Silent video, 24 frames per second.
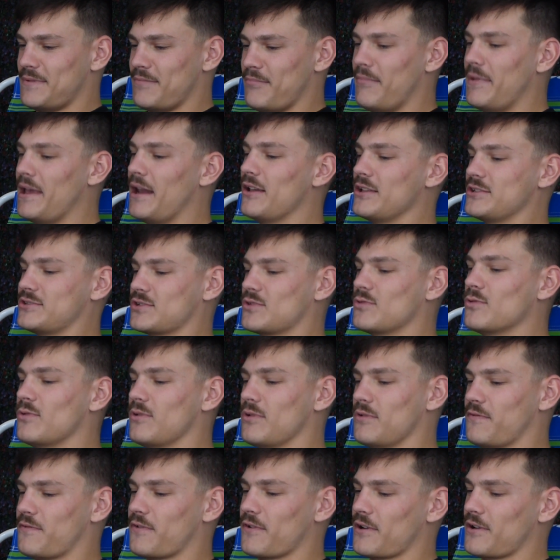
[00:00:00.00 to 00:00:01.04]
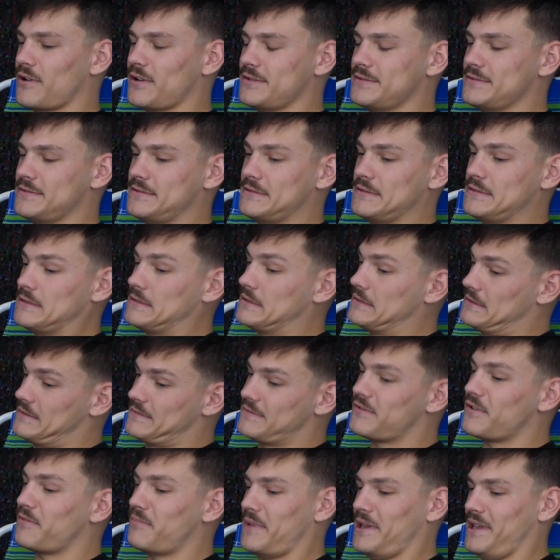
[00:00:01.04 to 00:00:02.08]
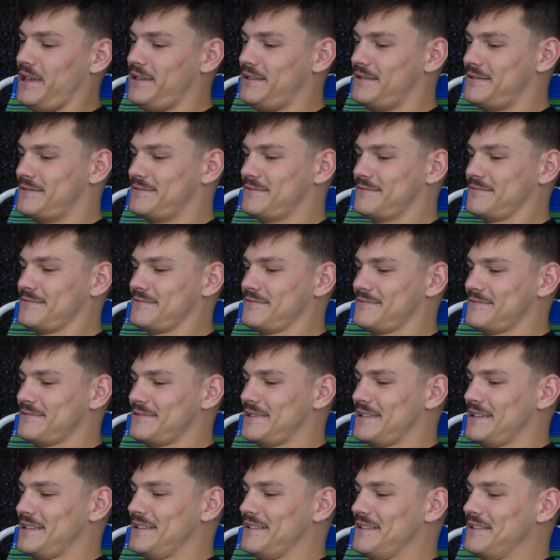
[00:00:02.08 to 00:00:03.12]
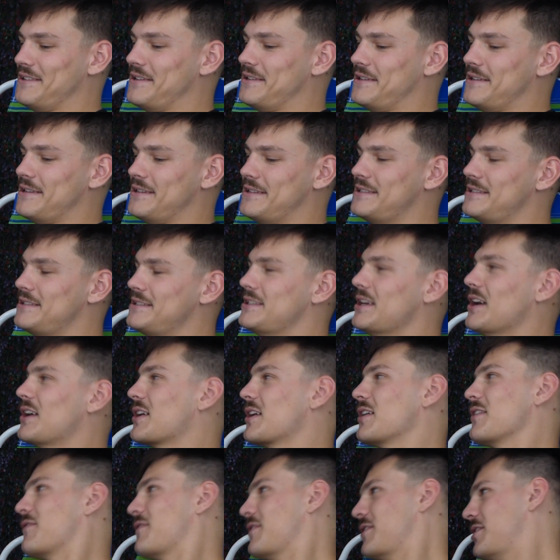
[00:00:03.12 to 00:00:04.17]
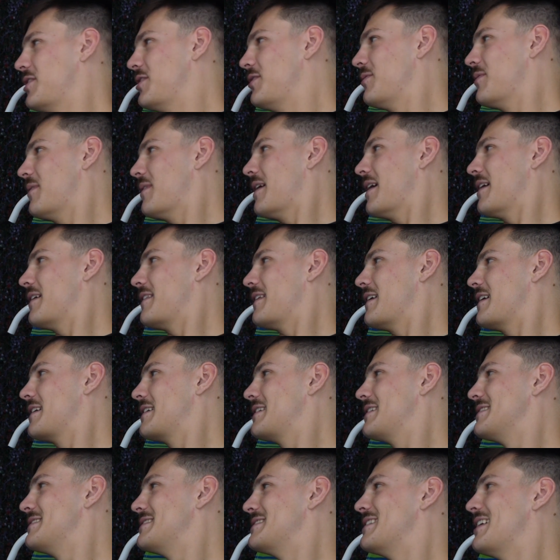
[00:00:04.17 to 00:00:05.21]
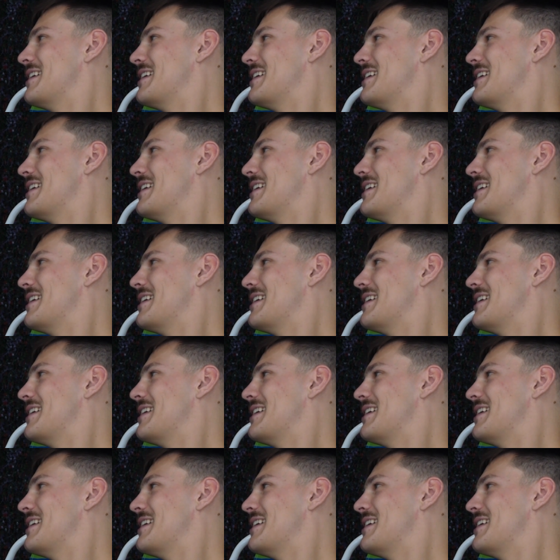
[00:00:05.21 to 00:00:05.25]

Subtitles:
middle school for me, younger for you, I think.